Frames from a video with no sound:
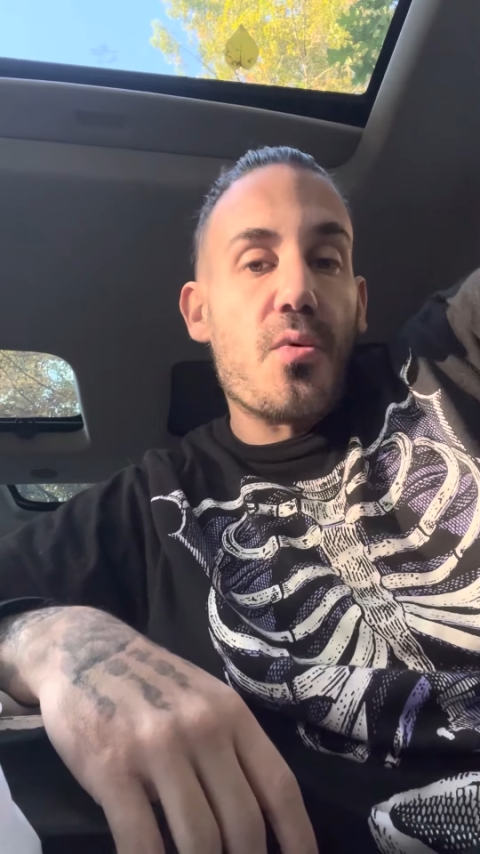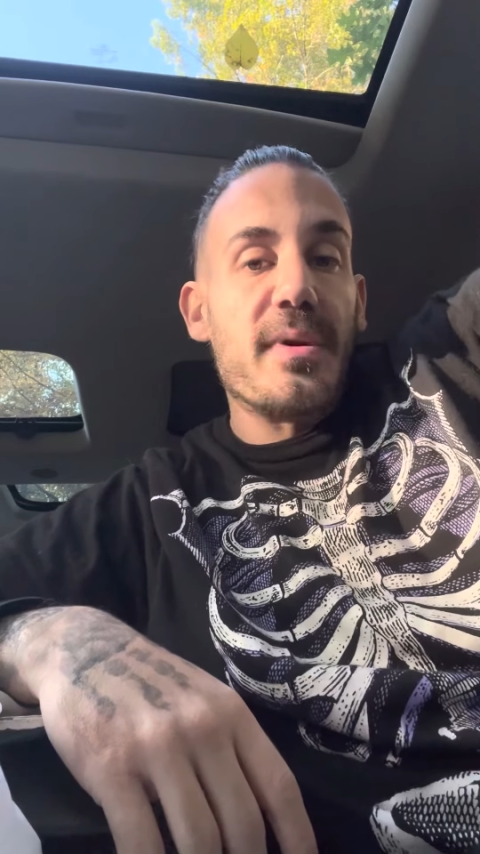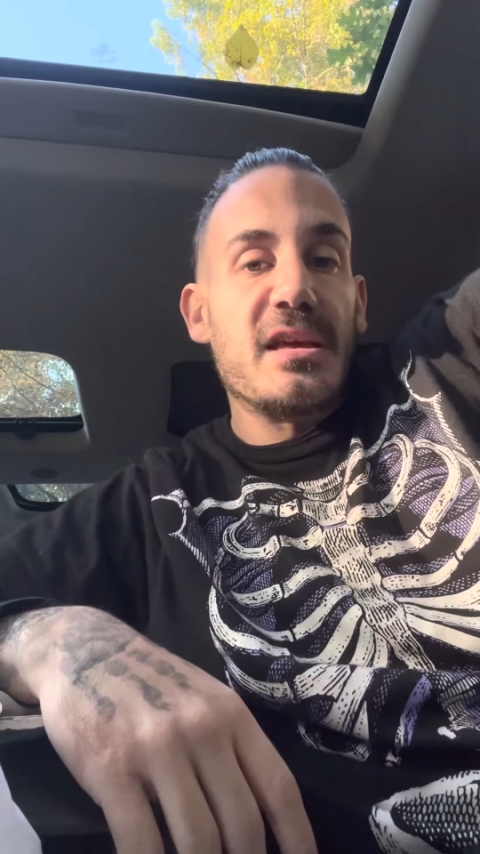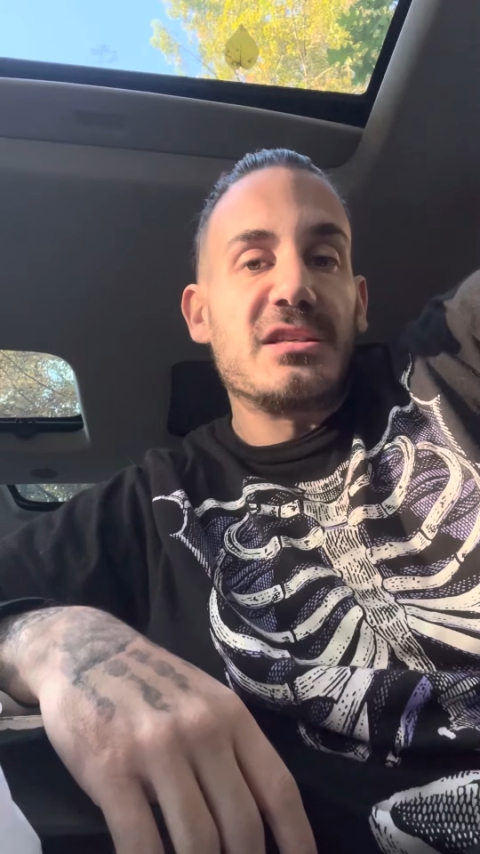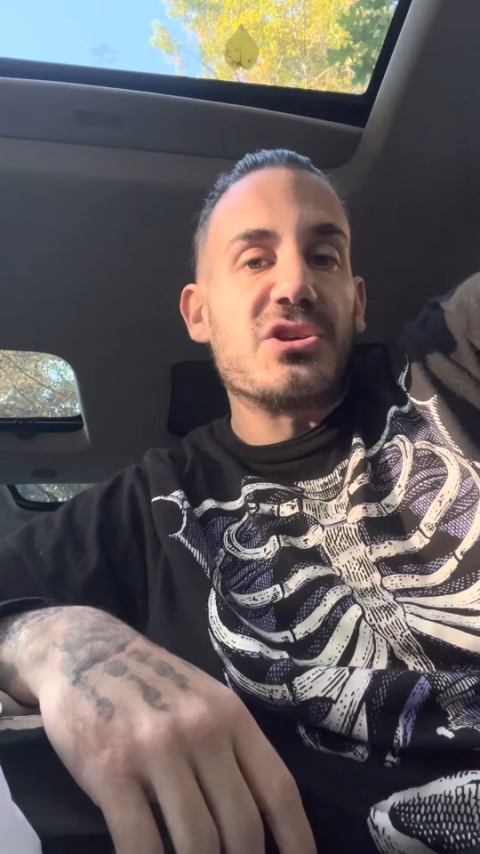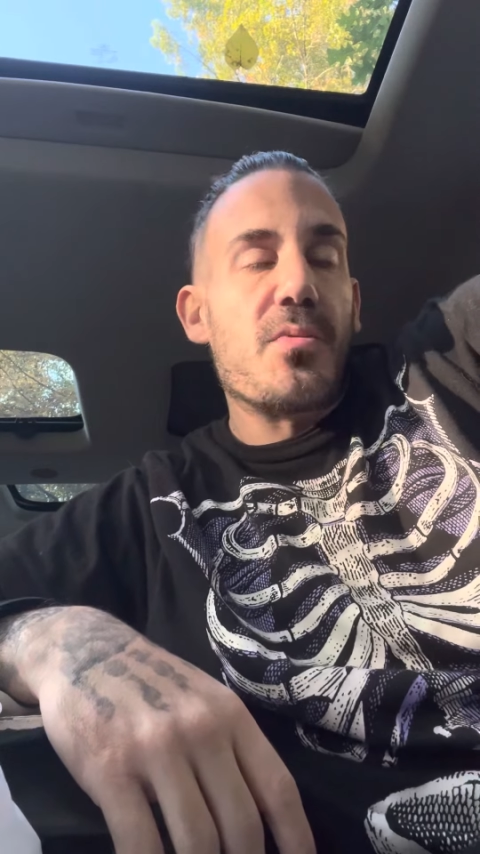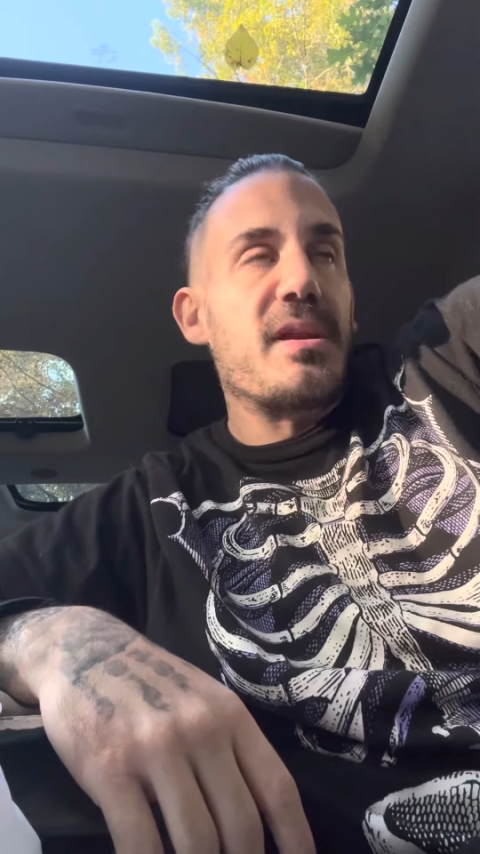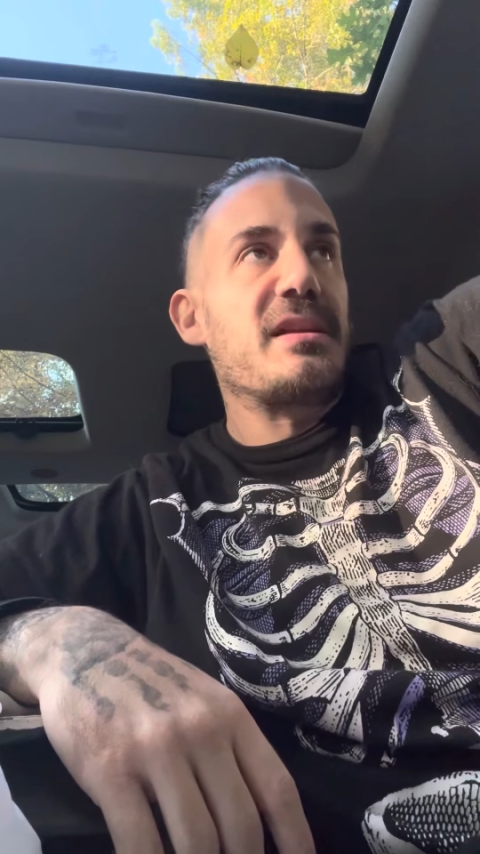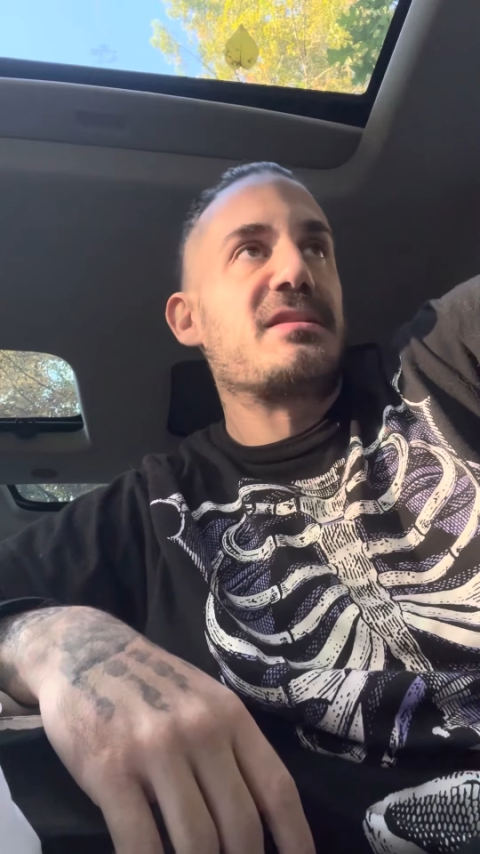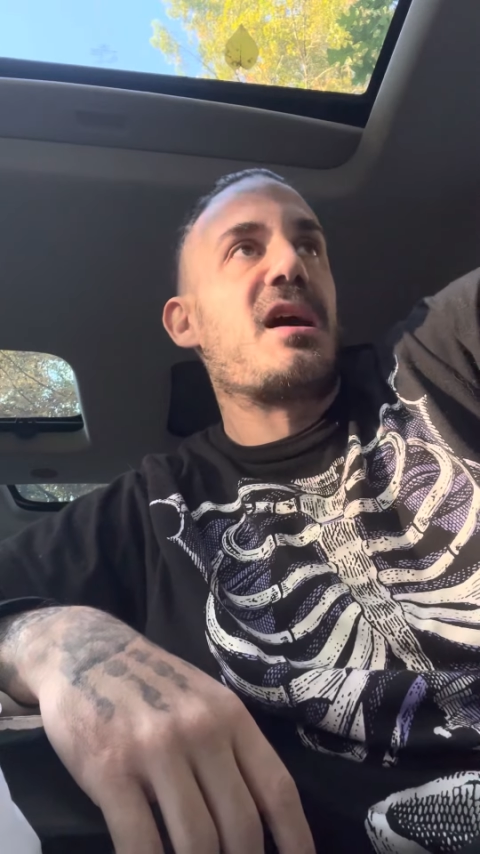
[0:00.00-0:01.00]

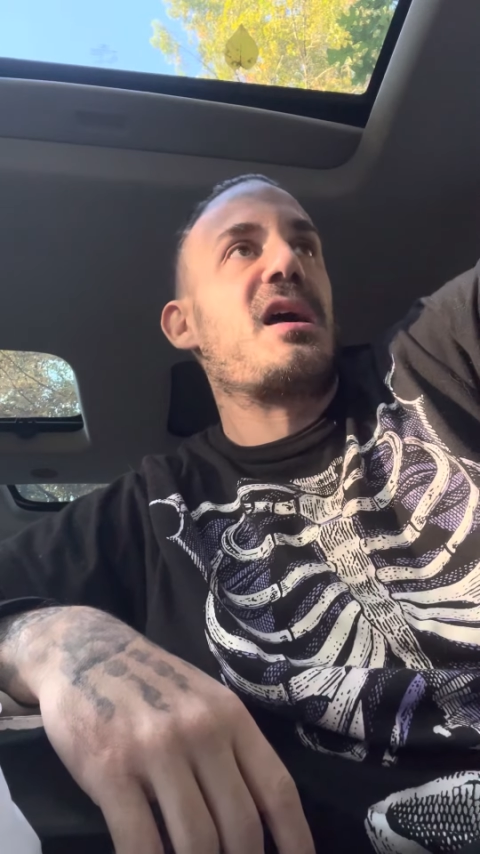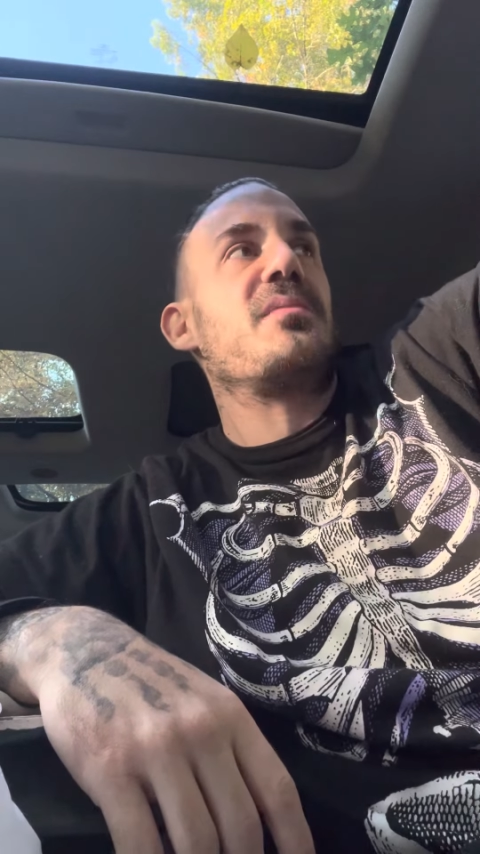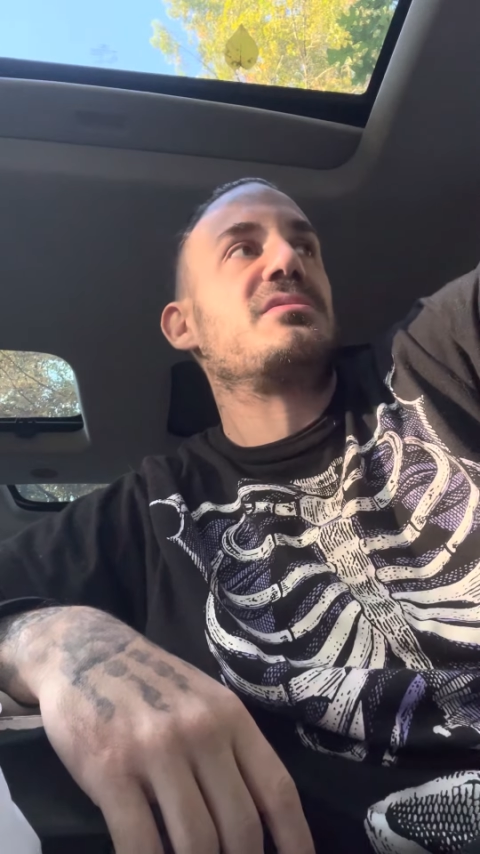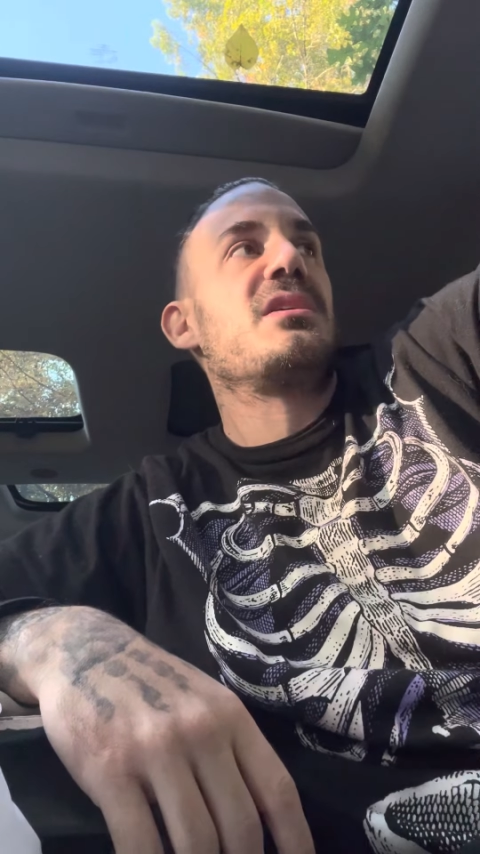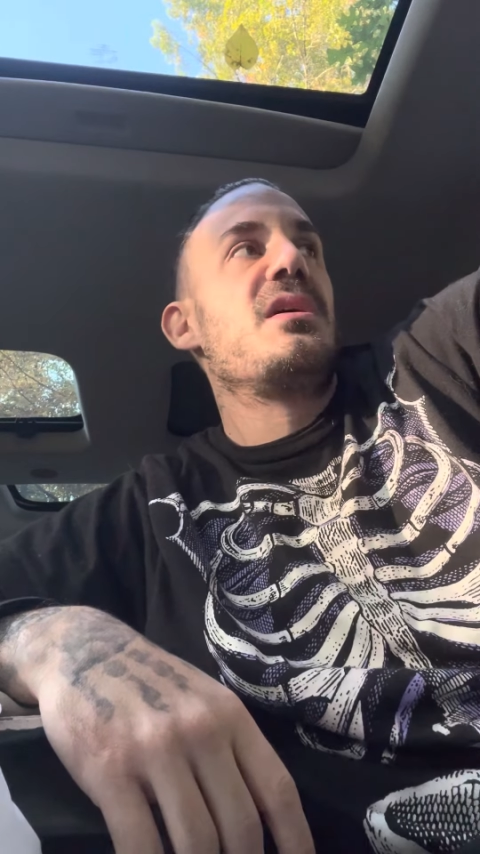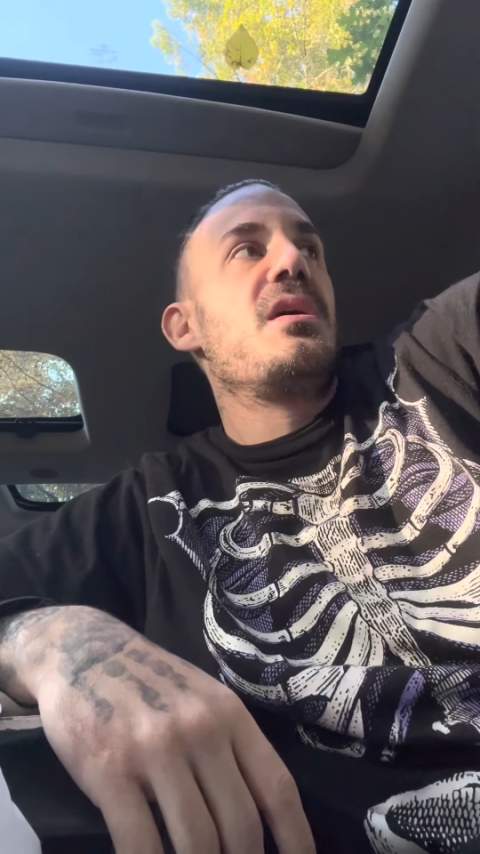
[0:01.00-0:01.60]
many times